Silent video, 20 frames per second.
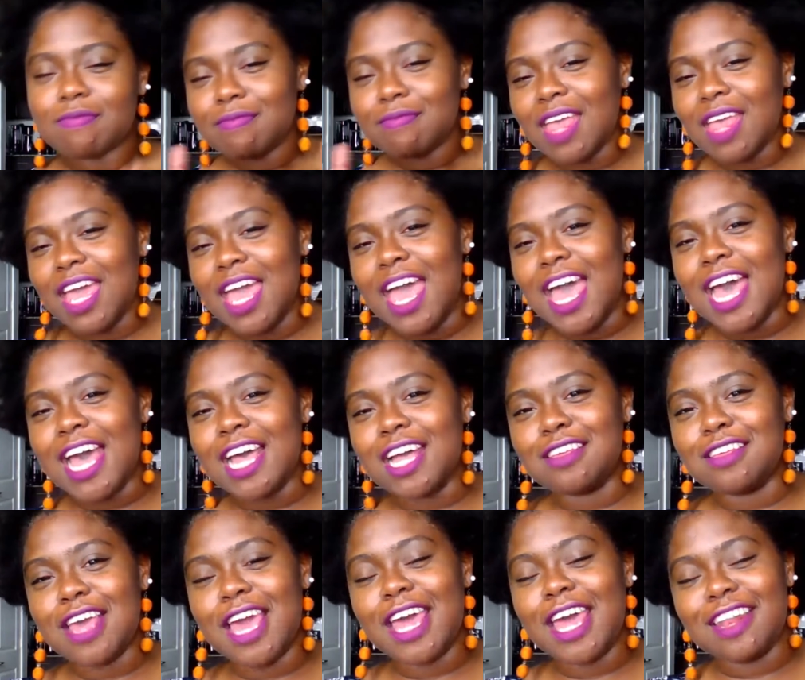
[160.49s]

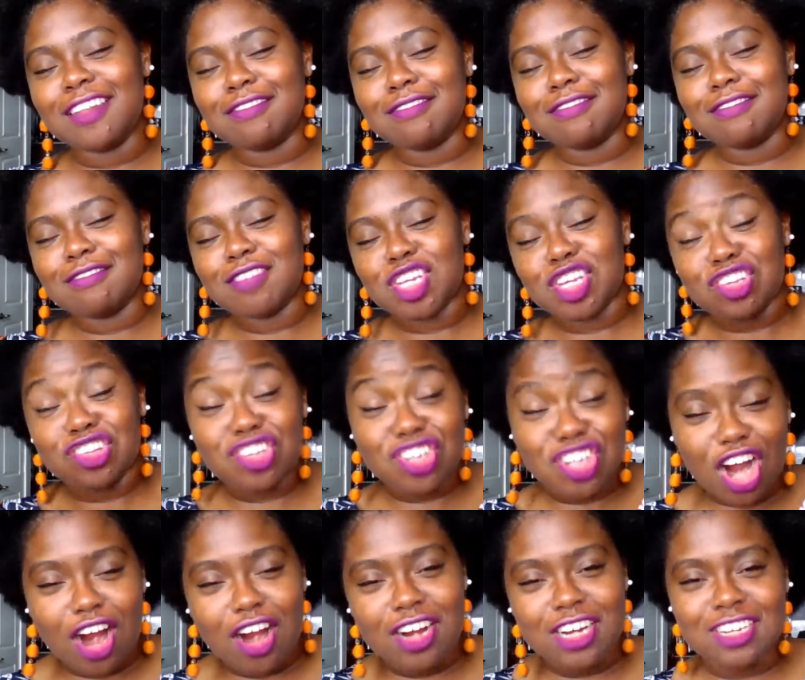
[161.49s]
And to
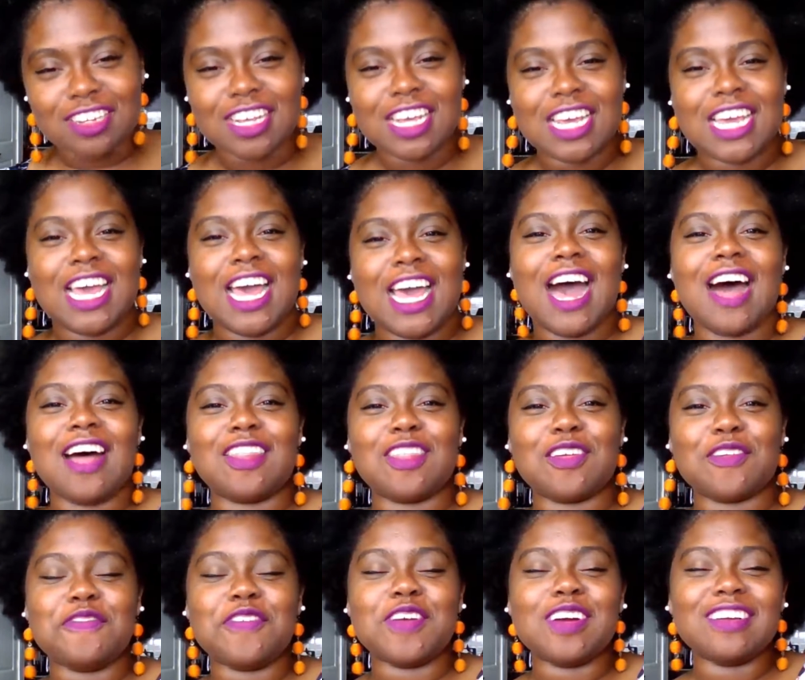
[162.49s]
start, the
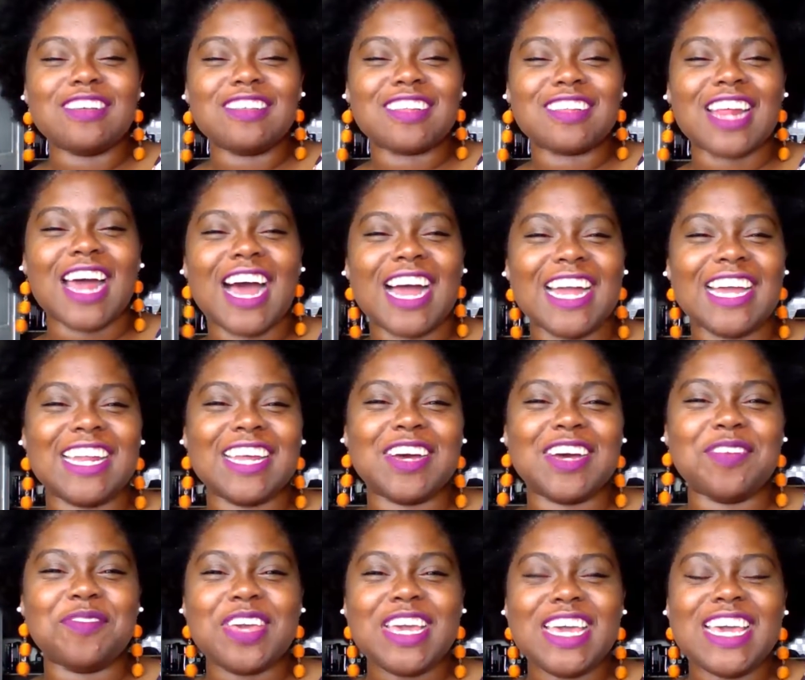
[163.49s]
first
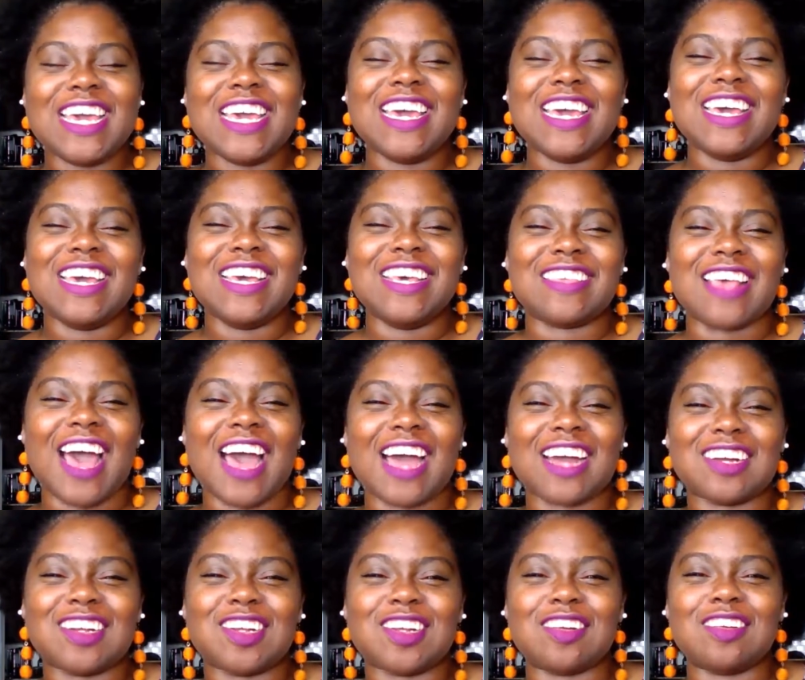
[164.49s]
item is
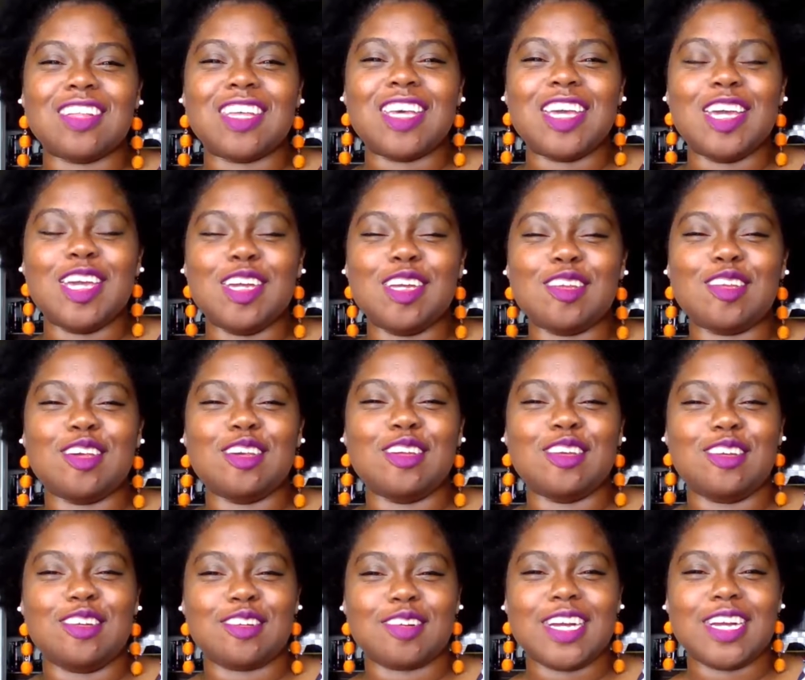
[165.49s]
actually to
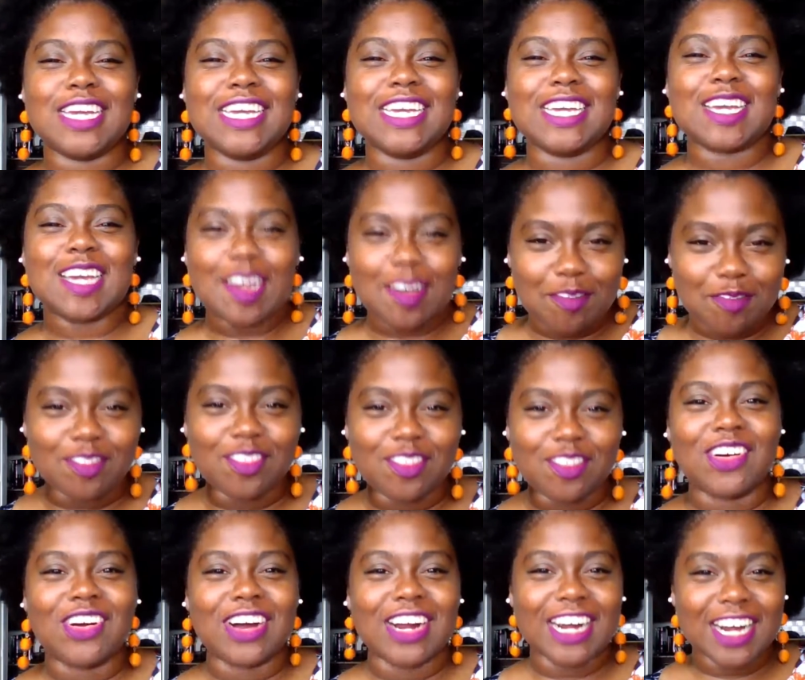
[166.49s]
drink
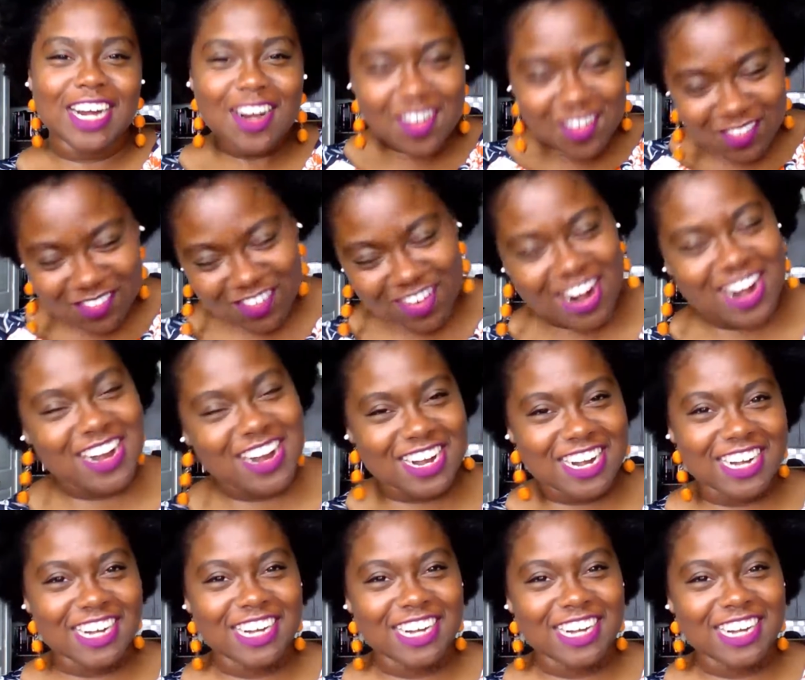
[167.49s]
more water.